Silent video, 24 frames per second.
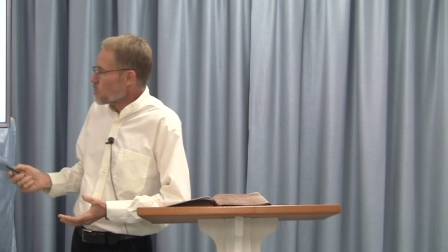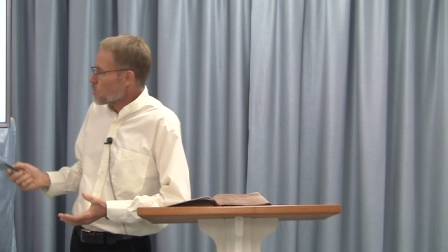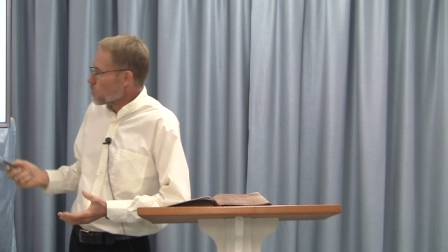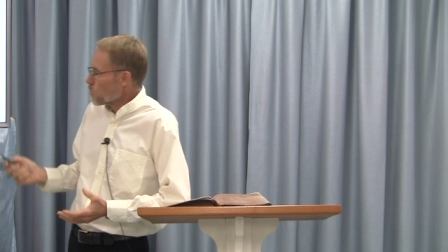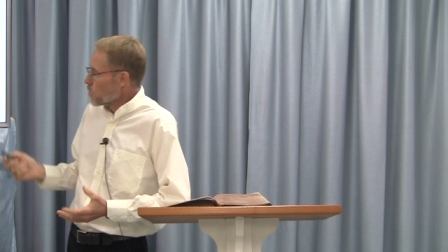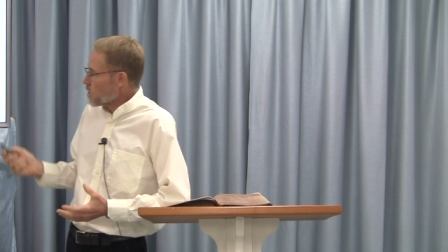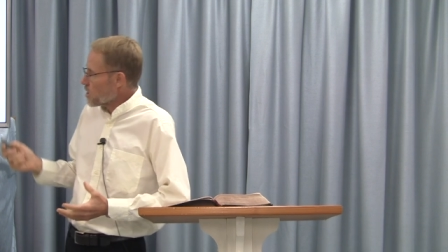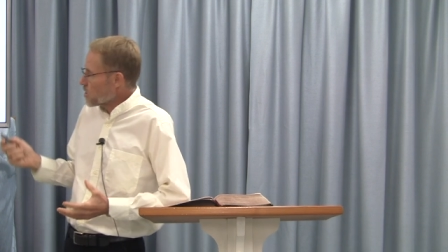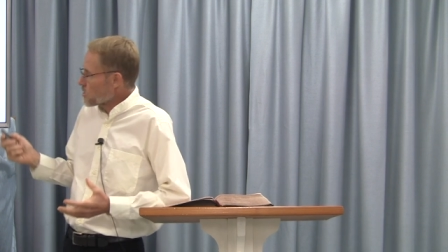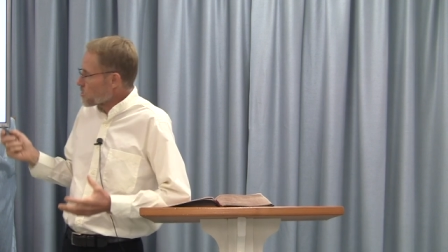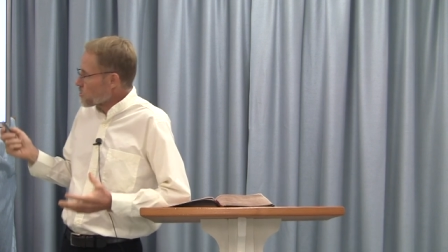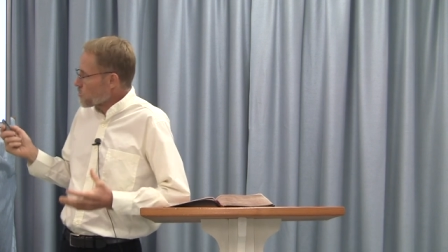
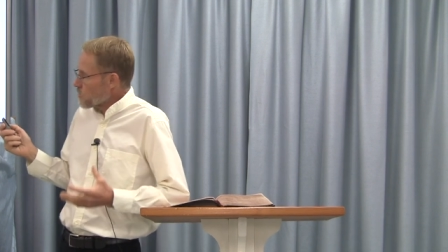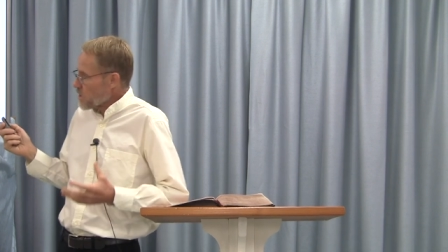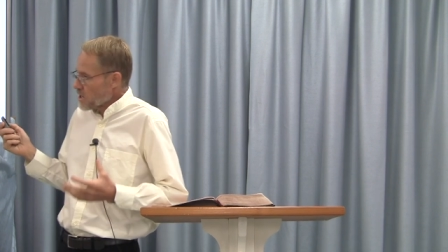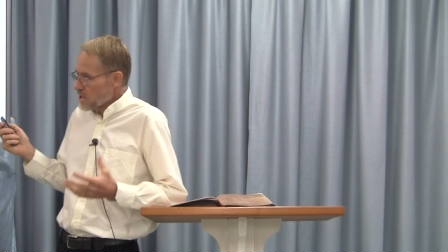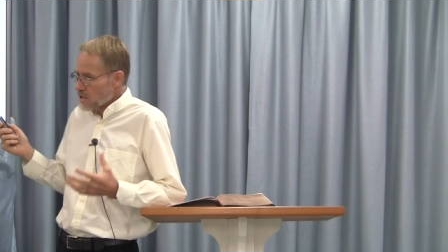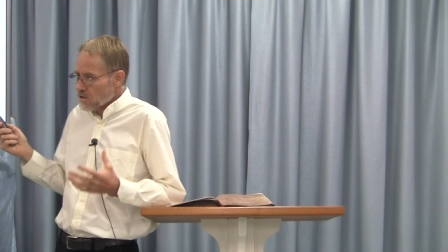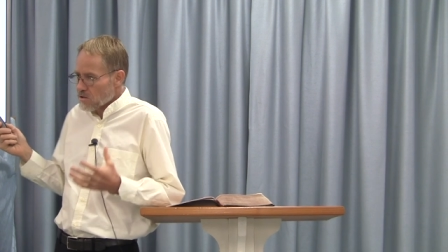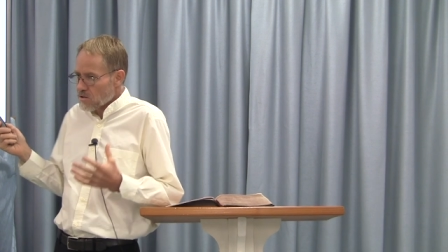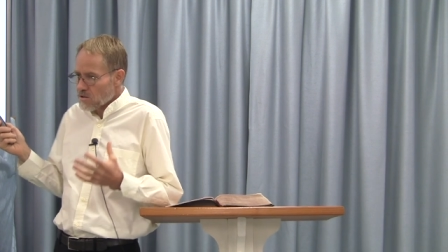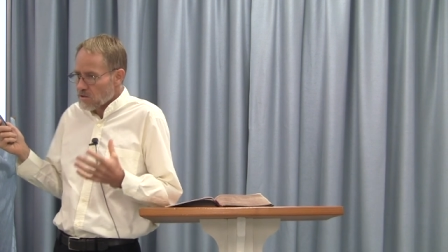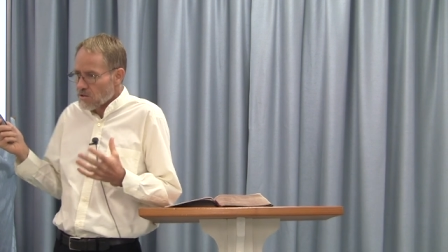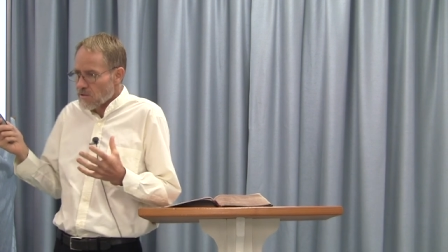was
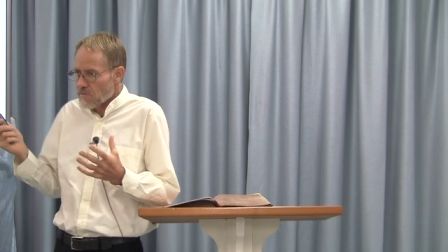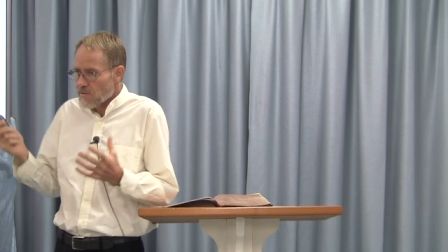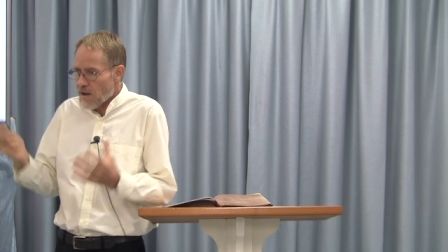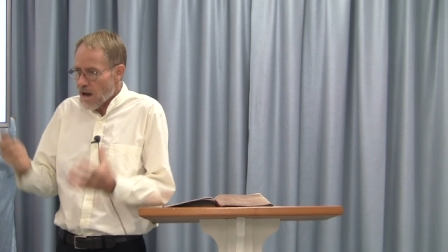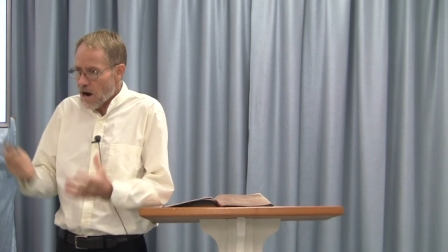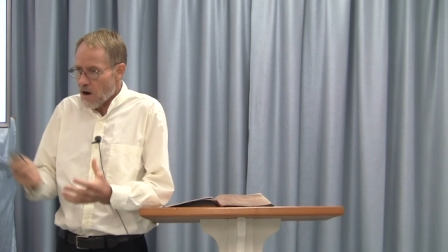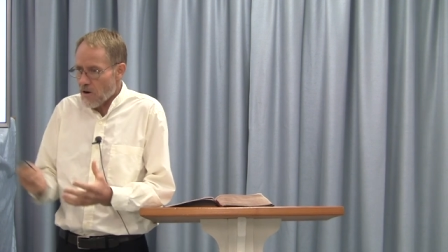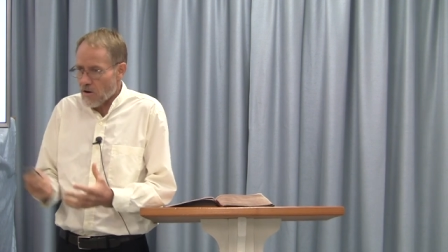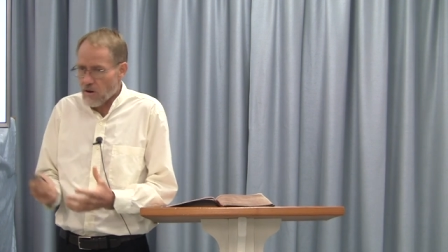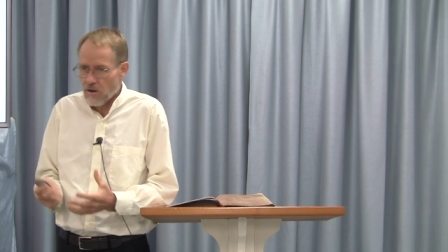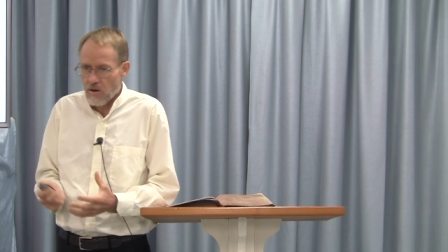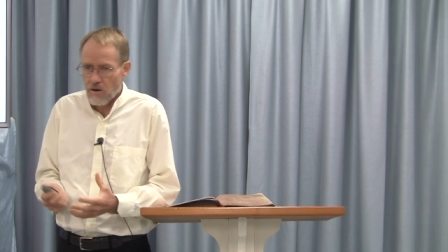ready to
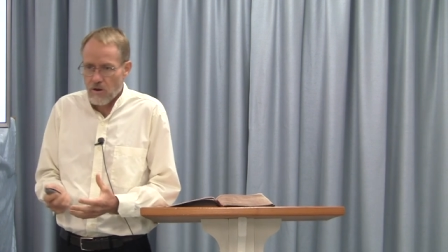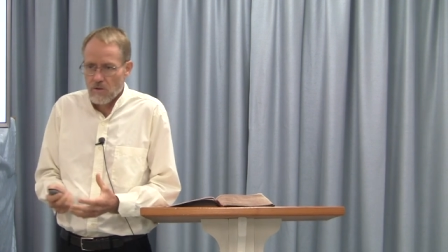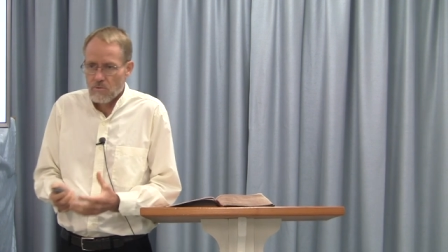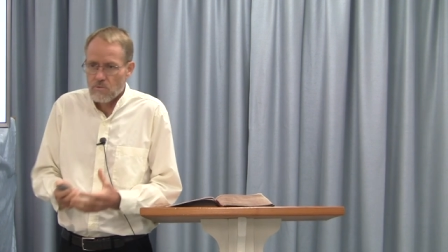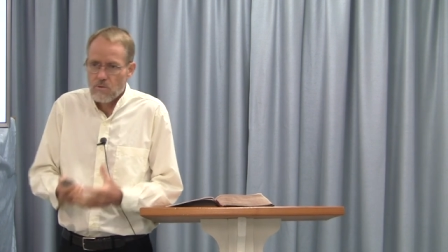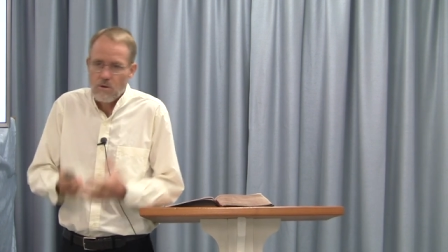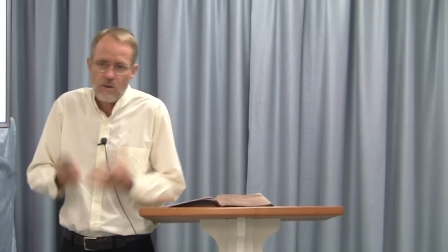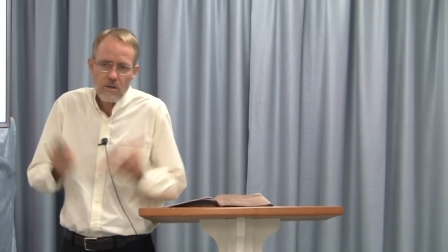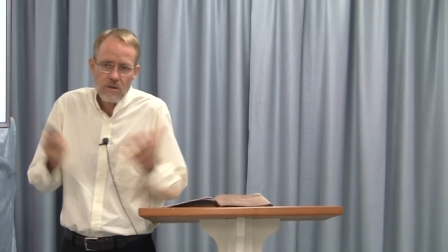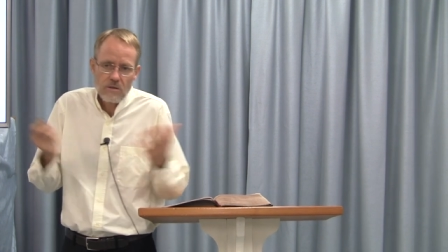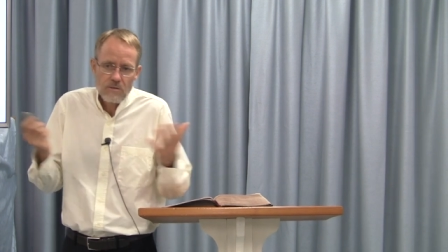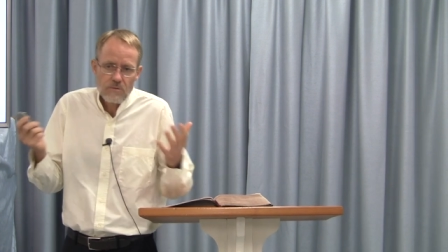devour her.
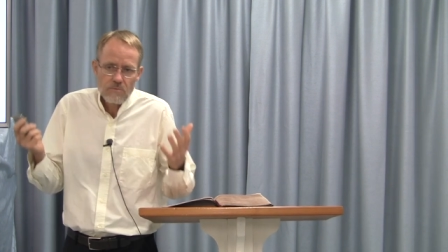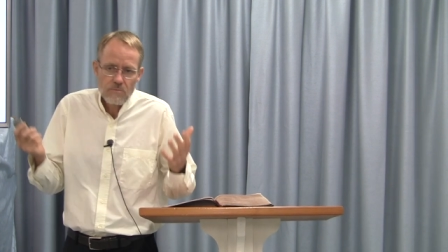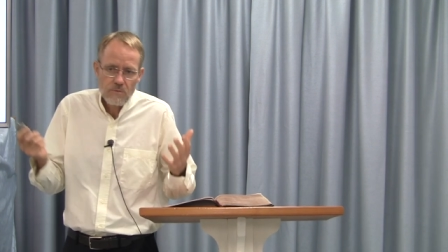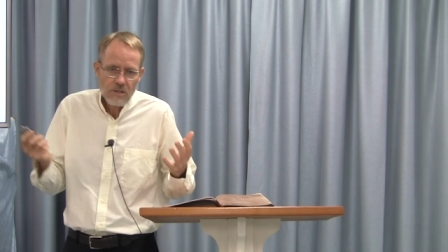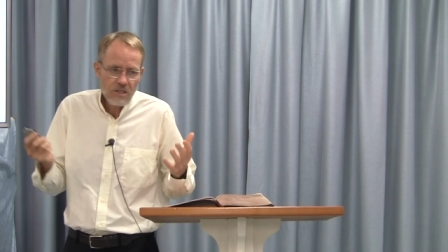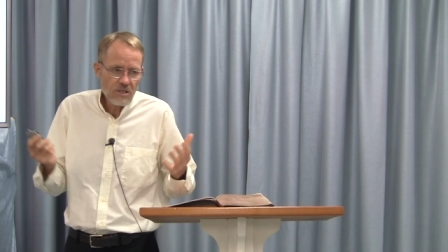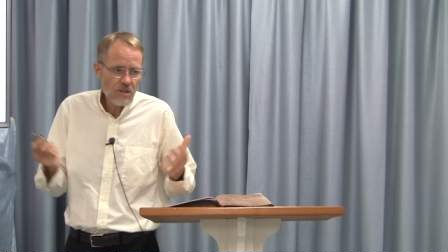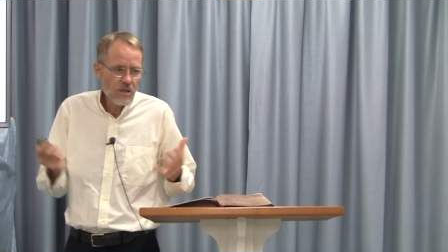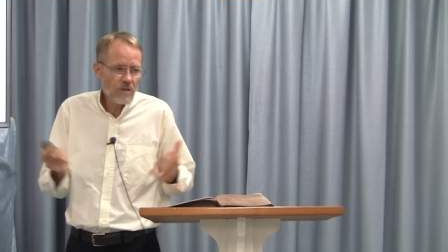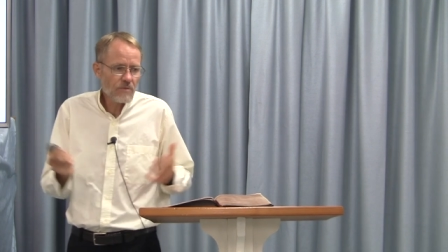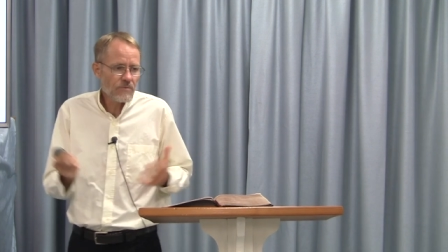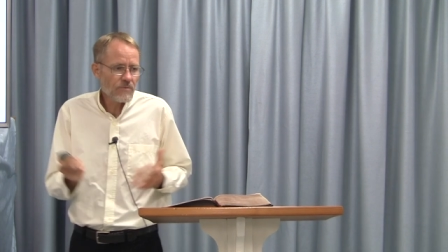Well,
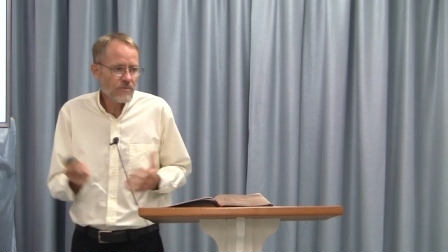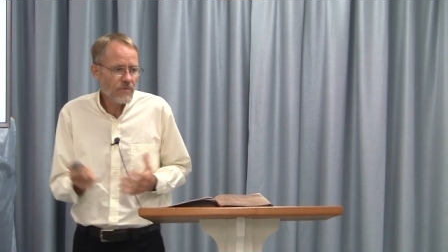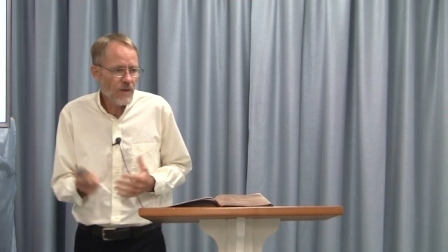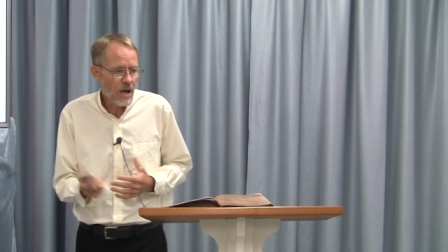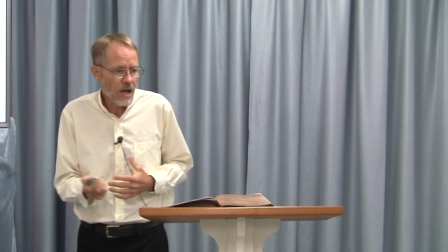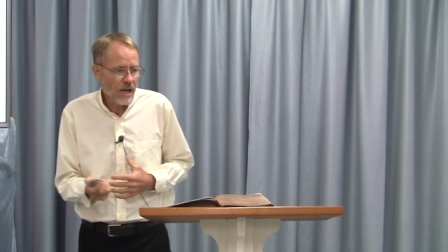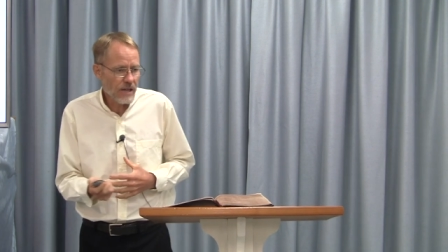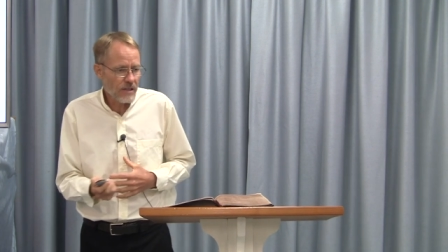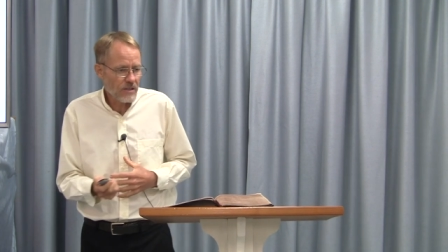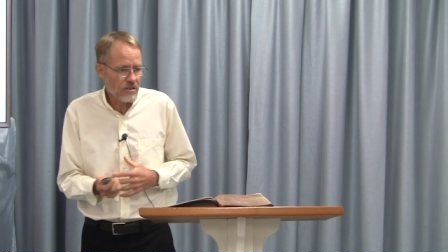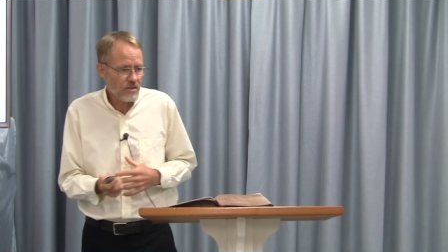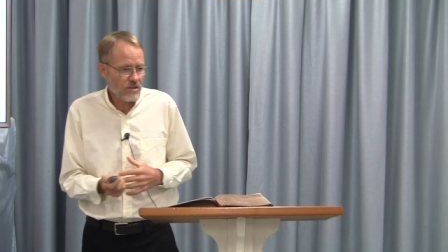we don't
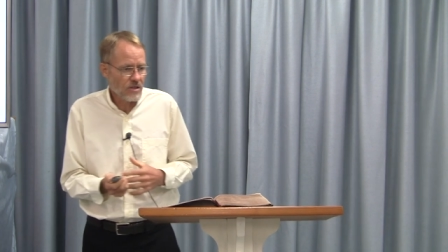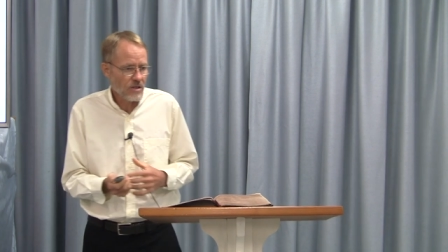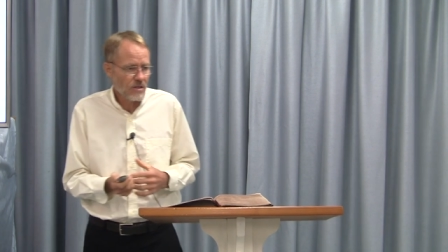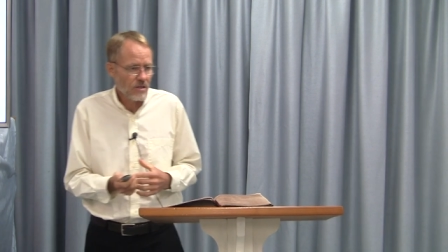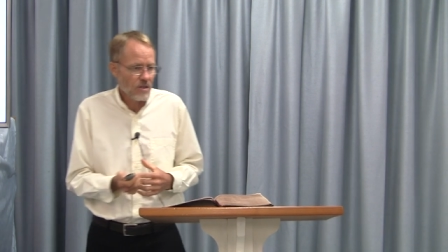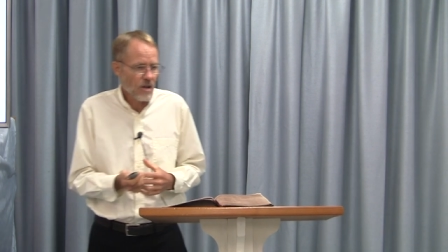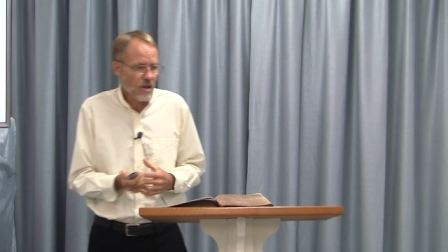find,